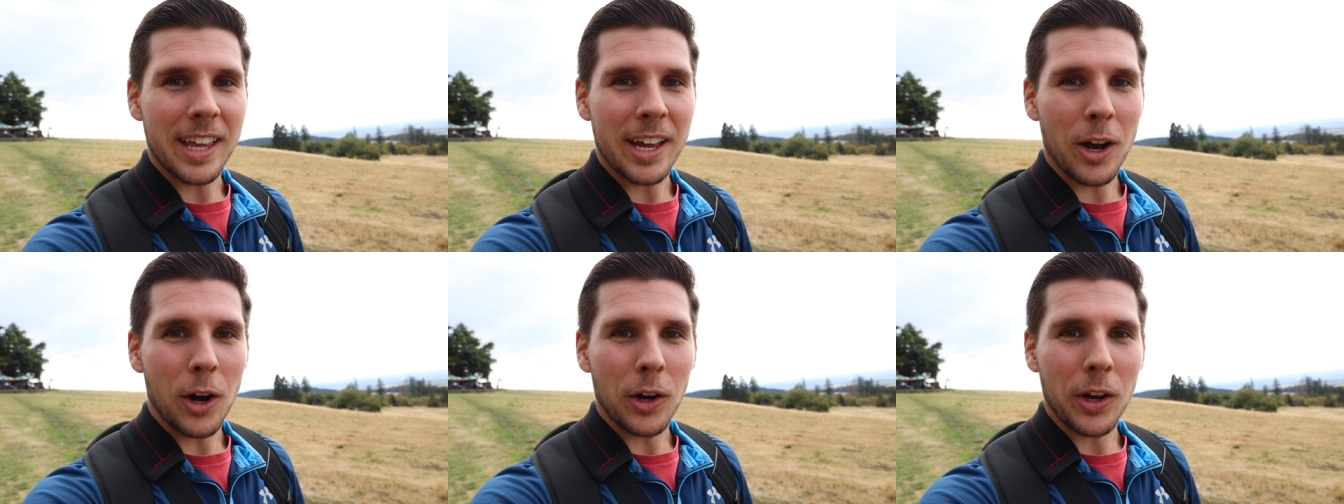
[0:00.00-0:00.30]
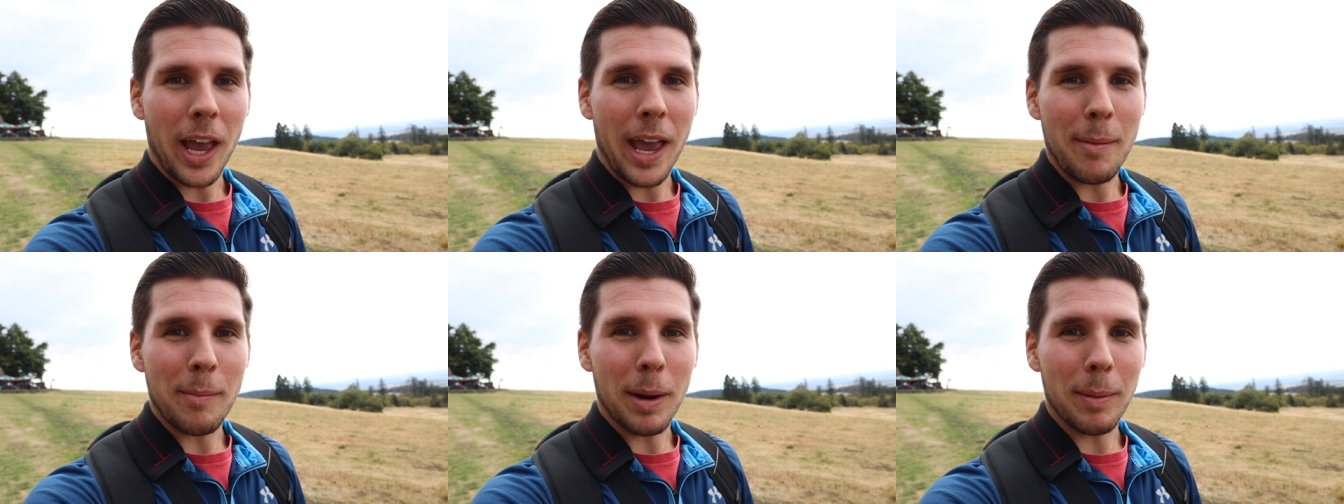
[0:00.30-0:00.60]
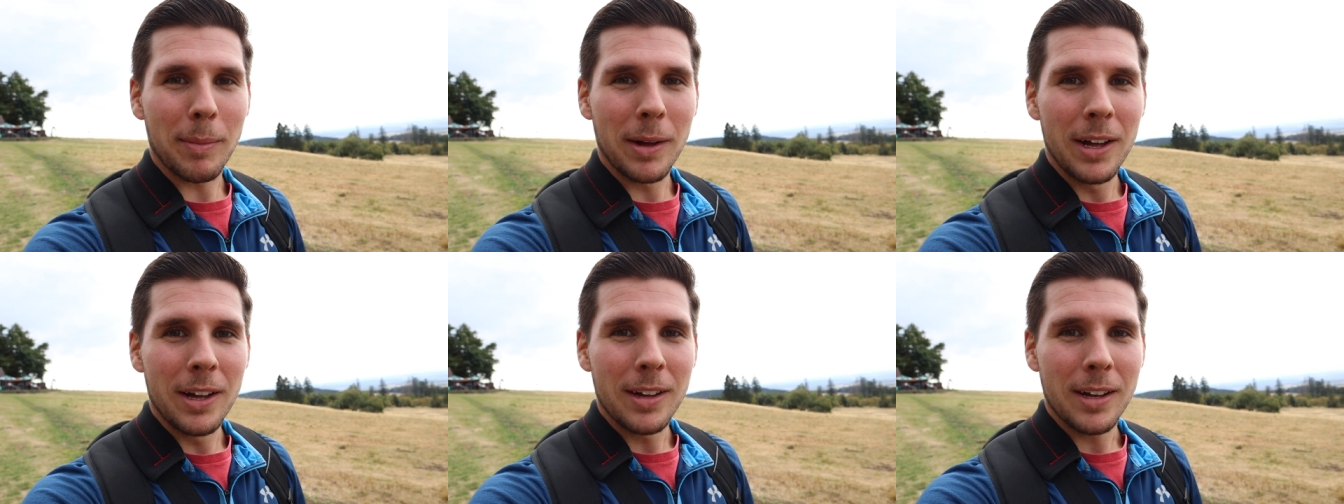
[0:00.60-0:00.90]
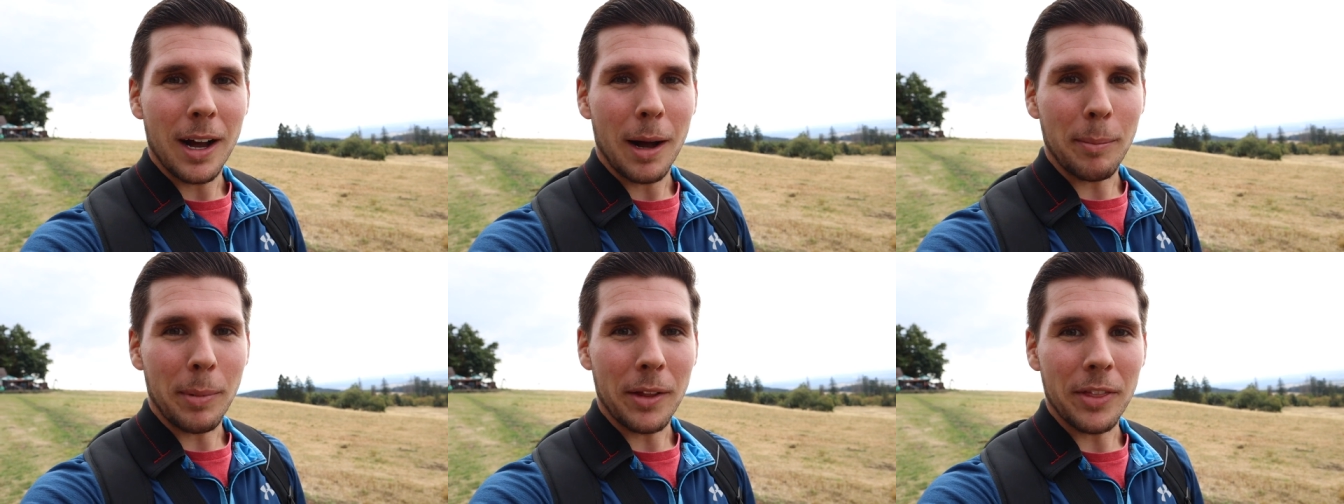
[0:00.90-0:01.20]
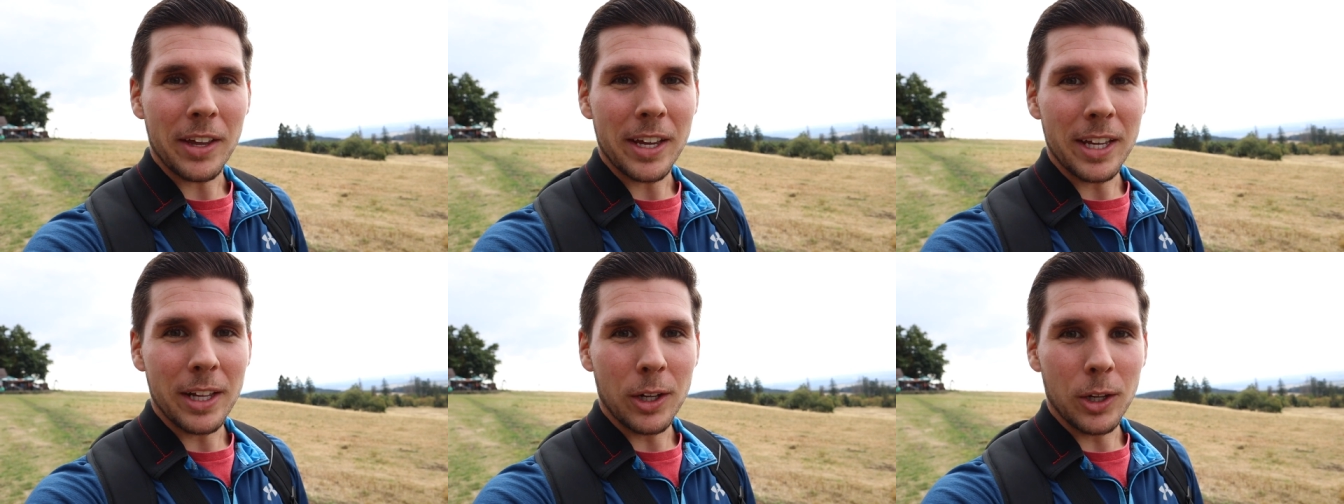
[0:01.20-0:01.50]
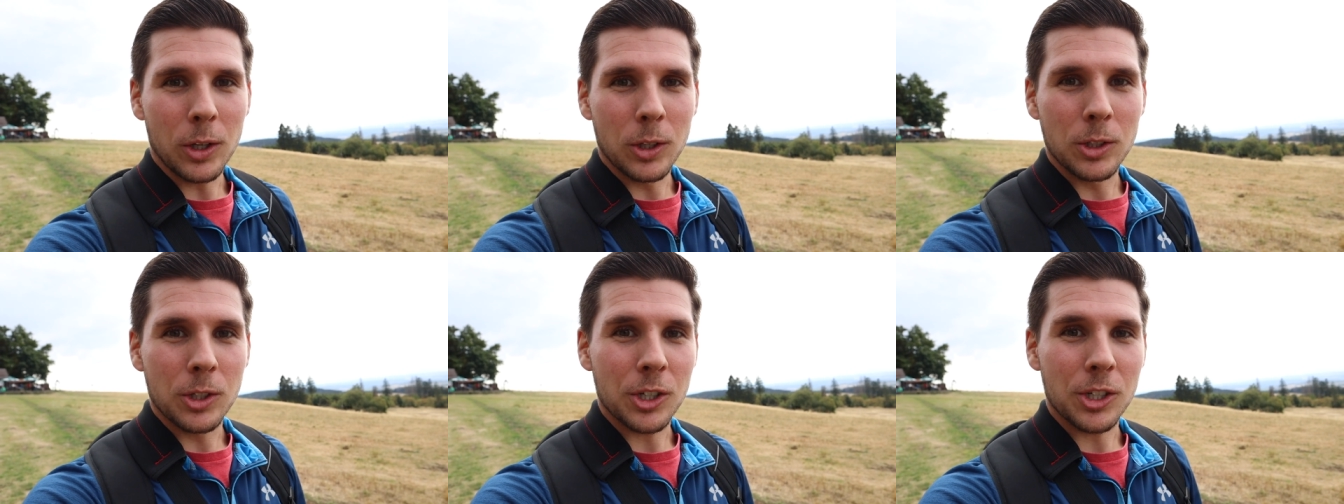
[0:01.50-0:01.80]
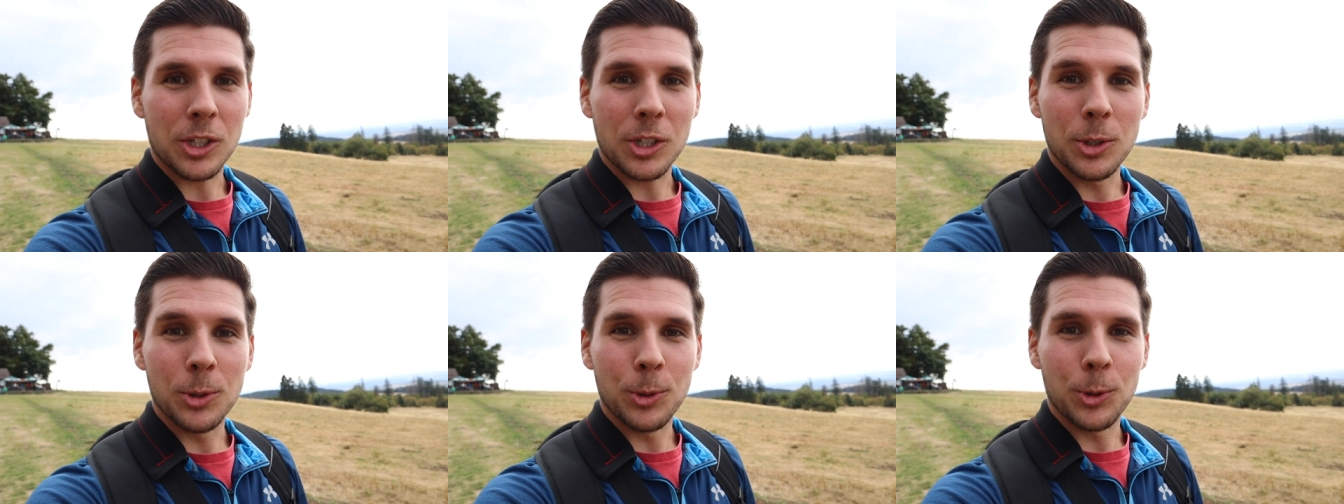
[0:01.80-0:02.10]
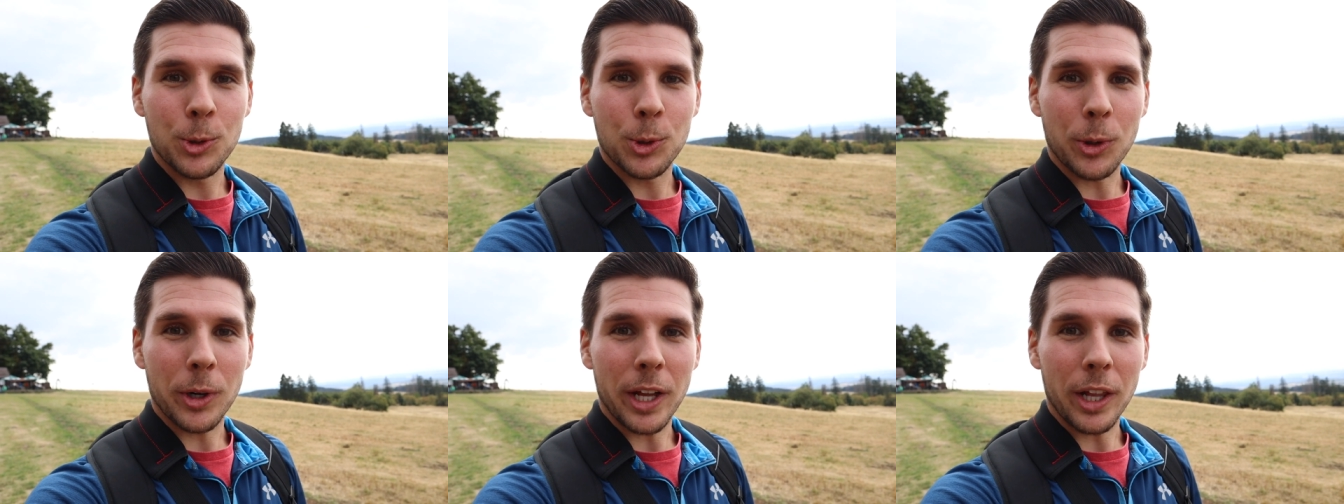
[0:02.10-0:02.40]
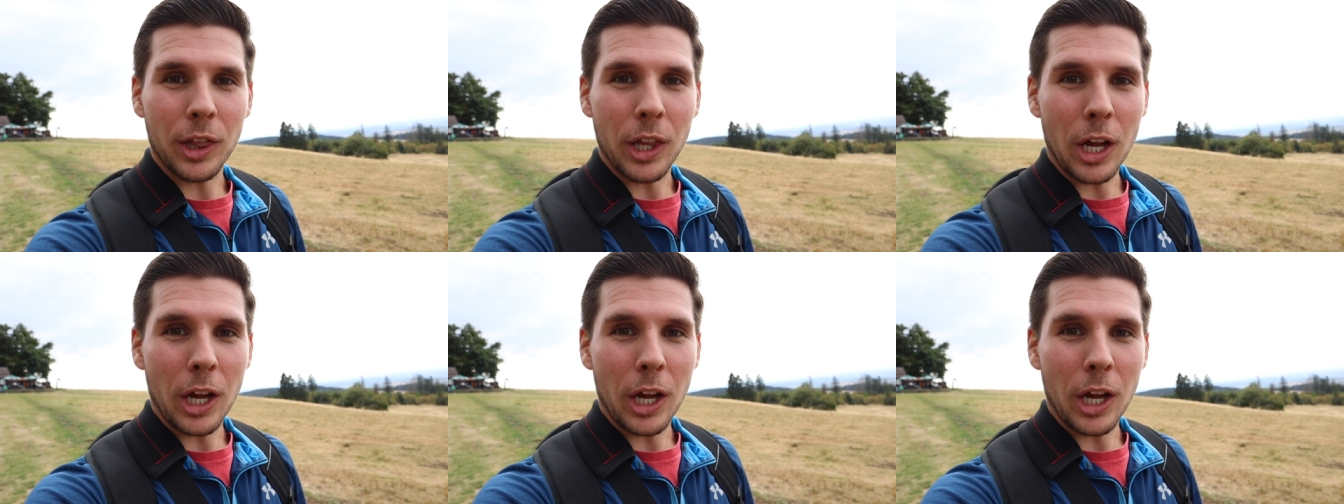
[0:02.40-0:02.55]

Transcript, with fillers: They all came up up on the hill just to enjoy a